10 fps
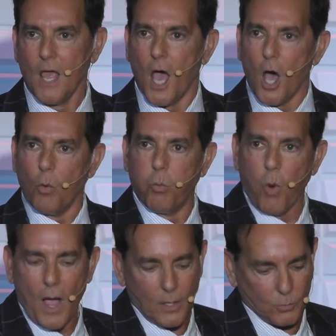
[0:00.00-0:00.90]
A
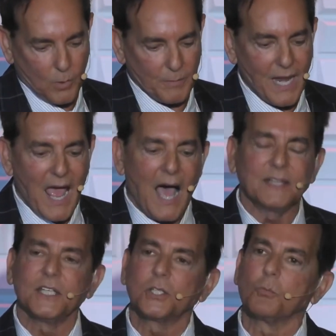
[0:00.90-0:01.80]
wild woman. I
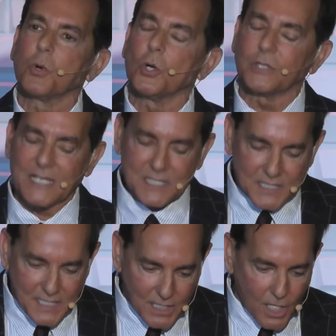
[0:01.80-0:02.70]
think the world has
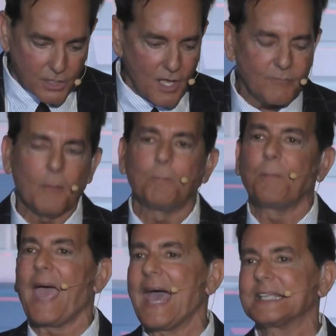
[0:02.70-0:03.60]
seen enough of
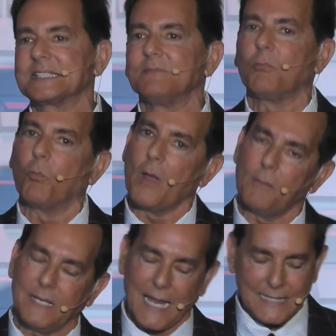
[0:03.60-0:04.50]
passive
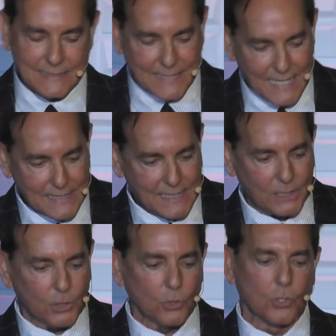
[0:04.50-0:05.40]
women and dainty
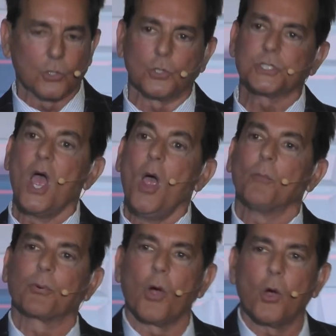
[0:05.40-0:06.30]
little girls
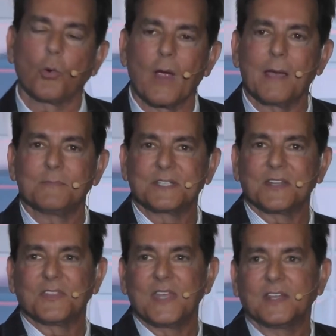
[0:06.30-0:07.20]
programmed to
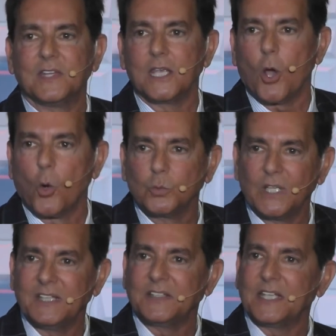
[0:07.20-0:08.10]
think the
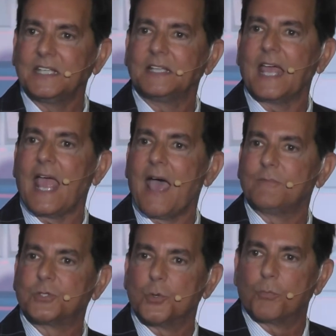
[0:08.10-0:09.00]
only thing they
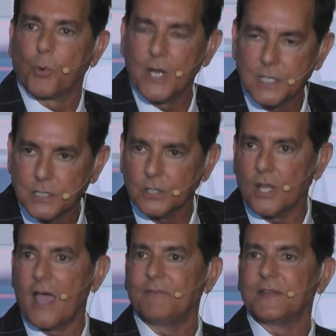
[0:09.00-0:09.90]
have to bring to
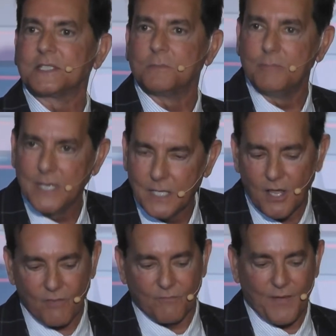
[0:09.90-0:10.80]
life and to men
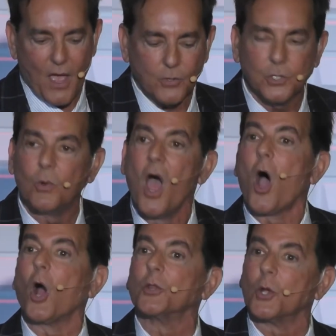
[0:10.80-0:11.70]
of value
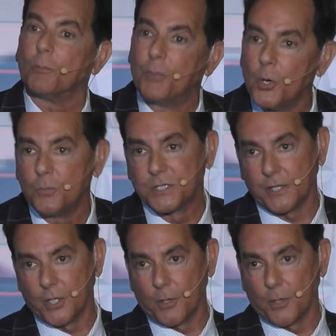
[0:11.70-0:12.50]
are their boobs and their